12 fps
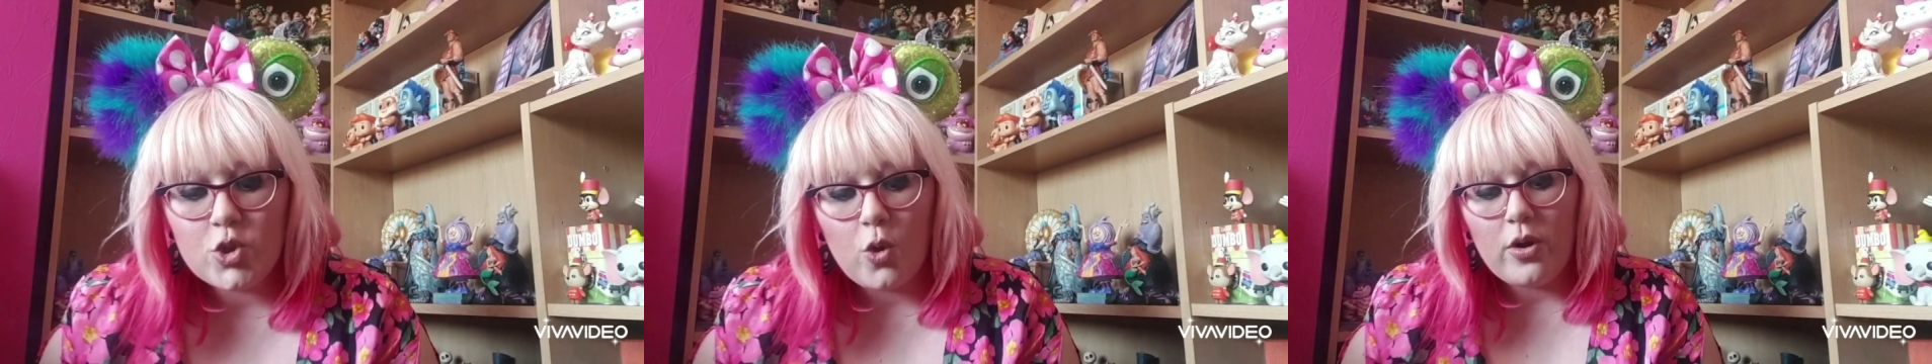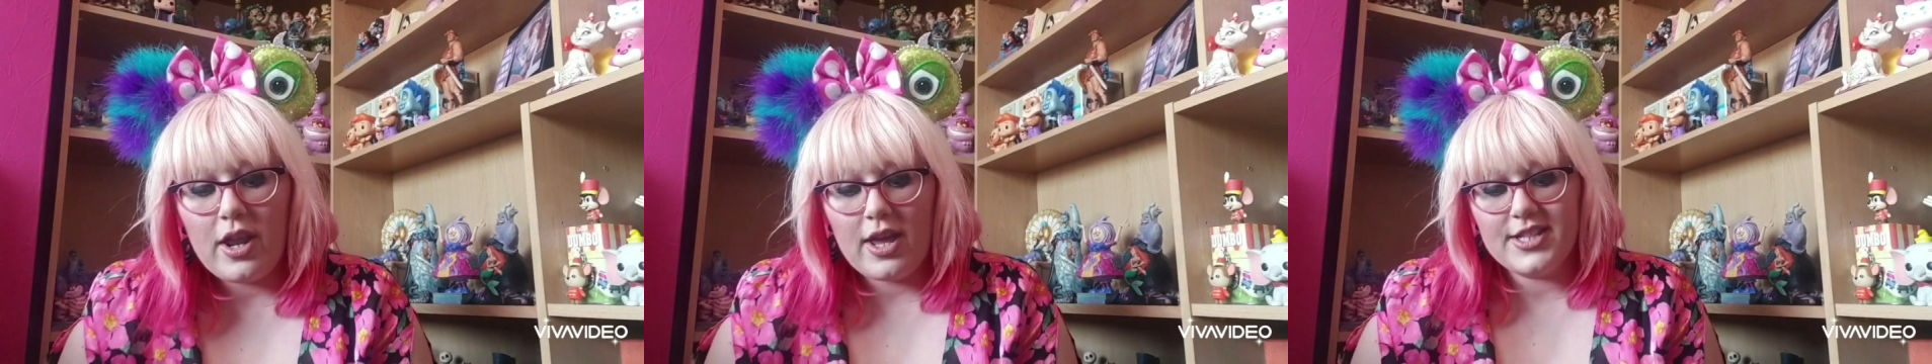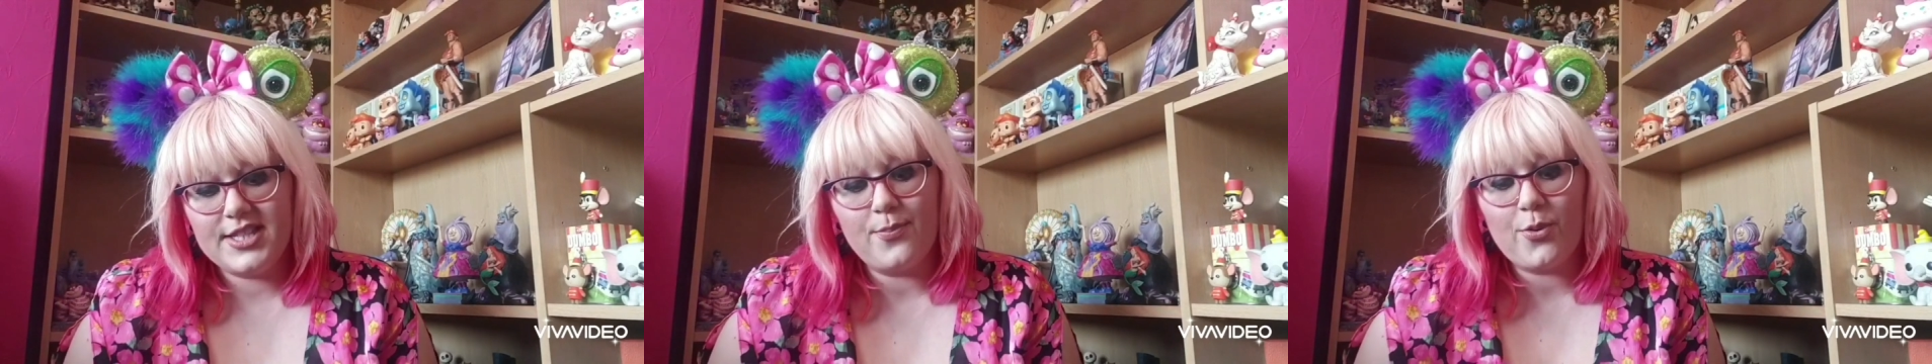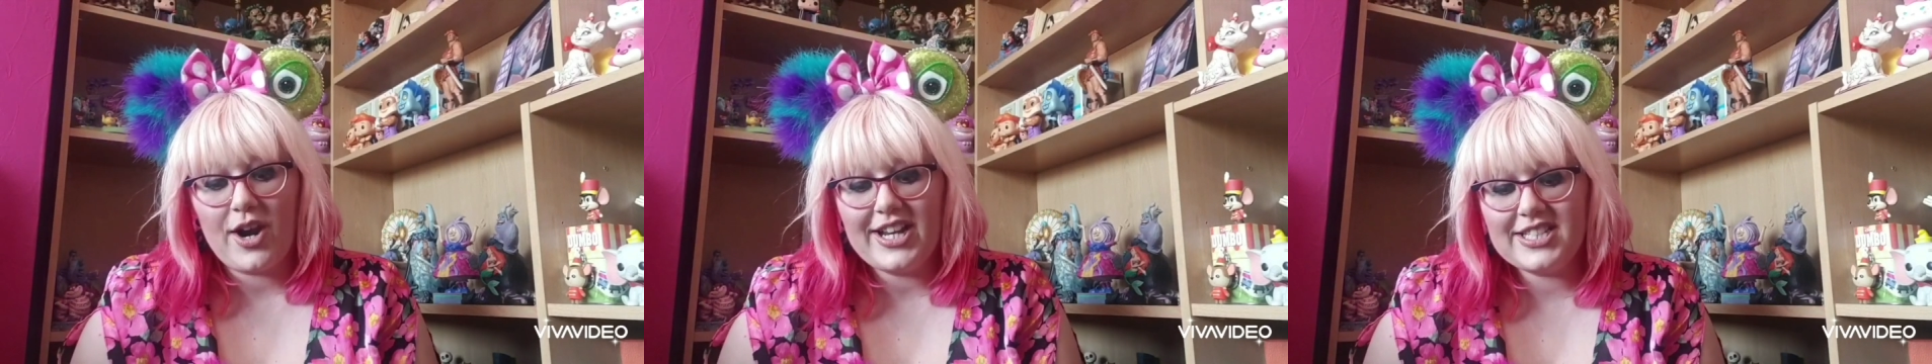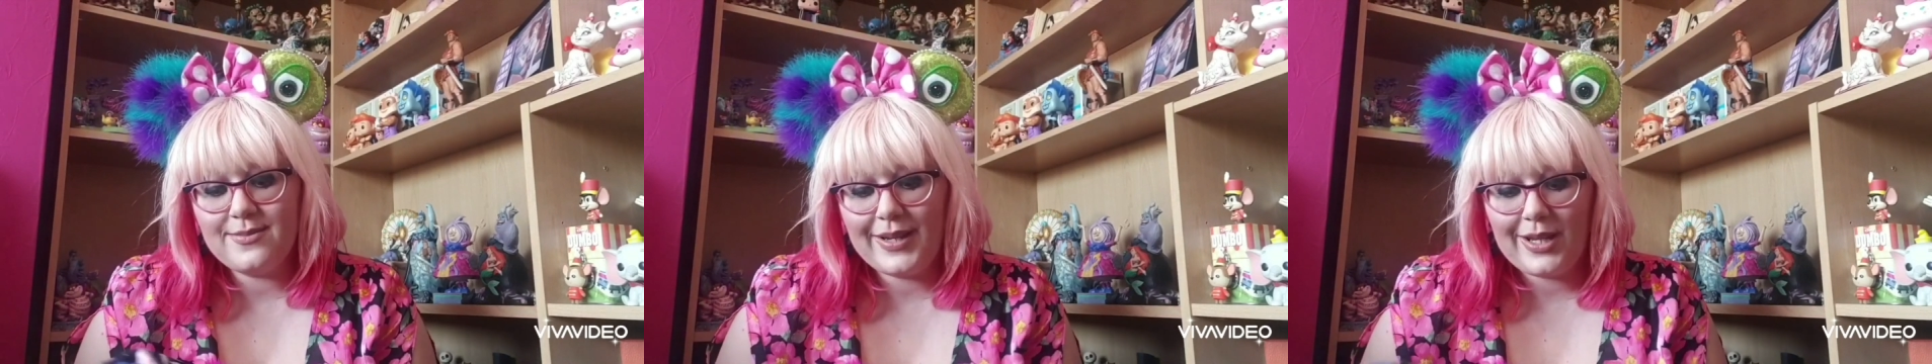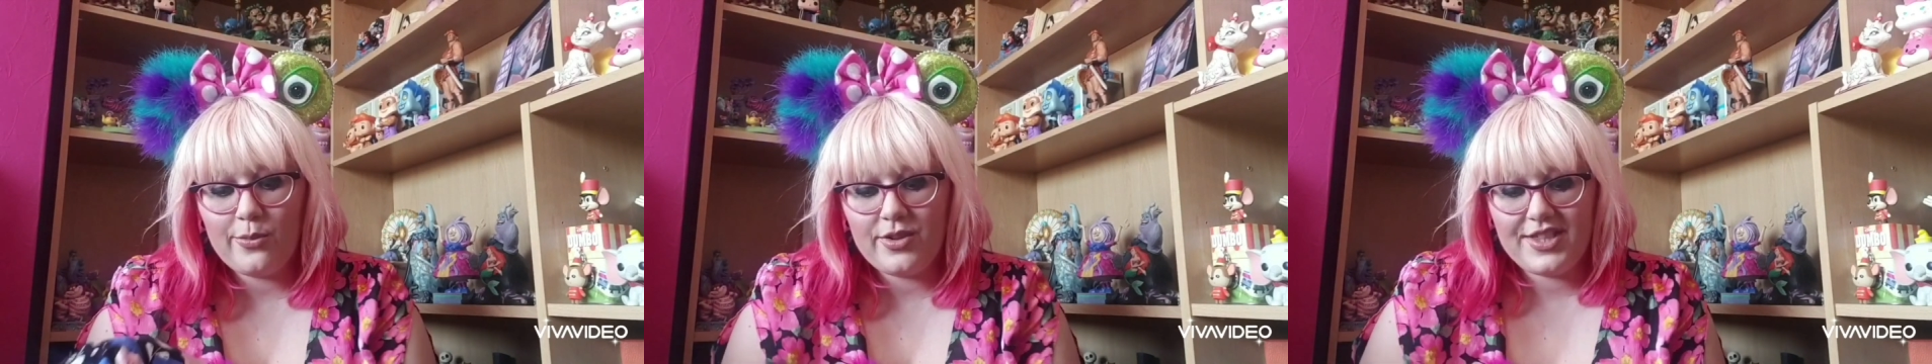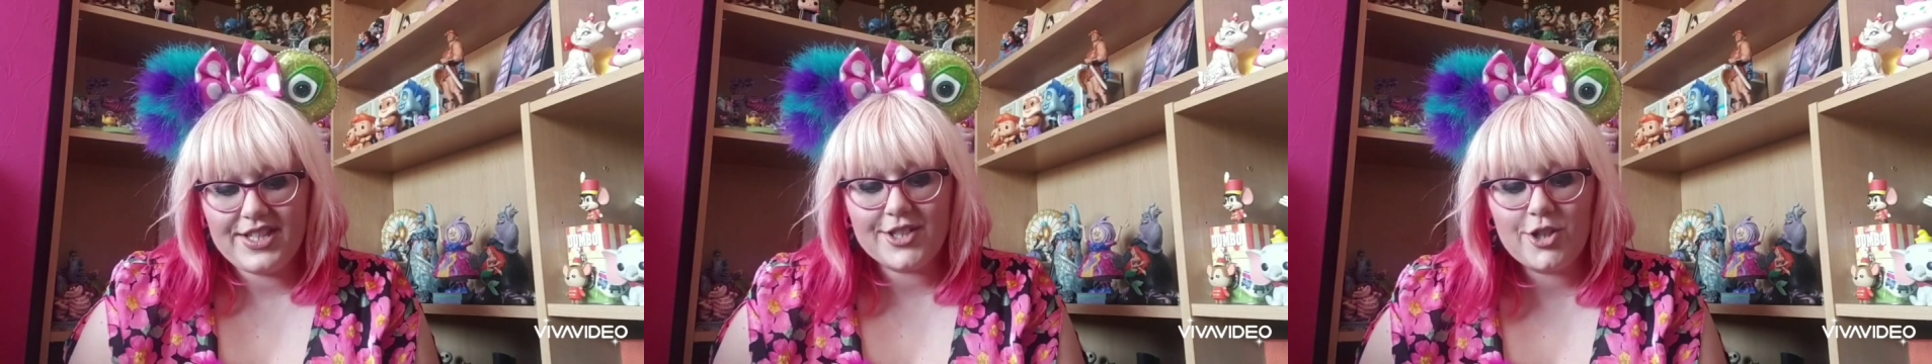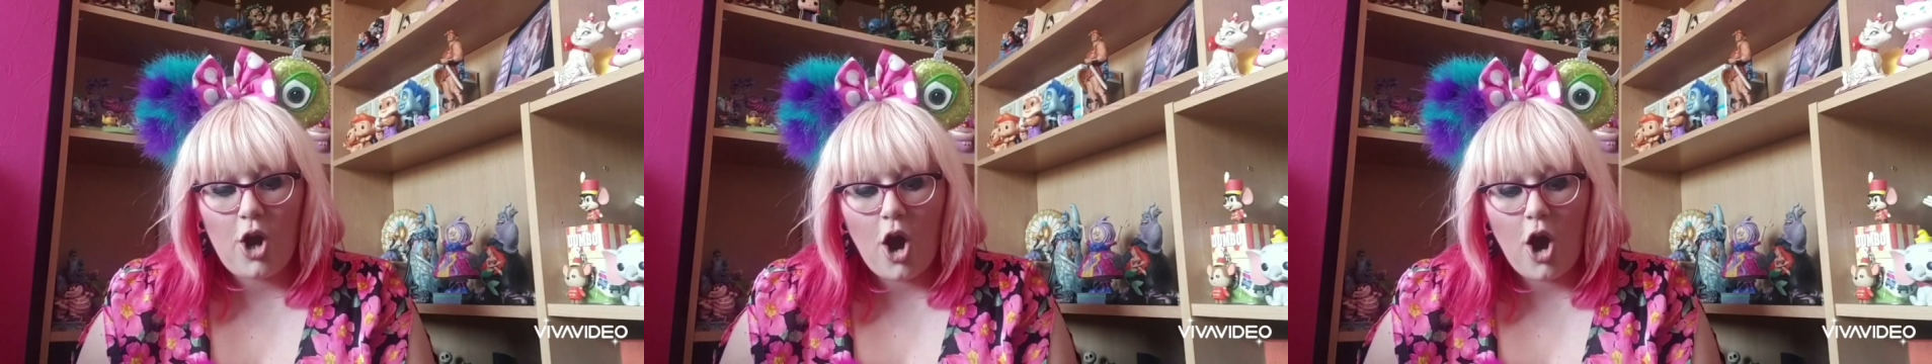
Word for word: Joan surprised me with this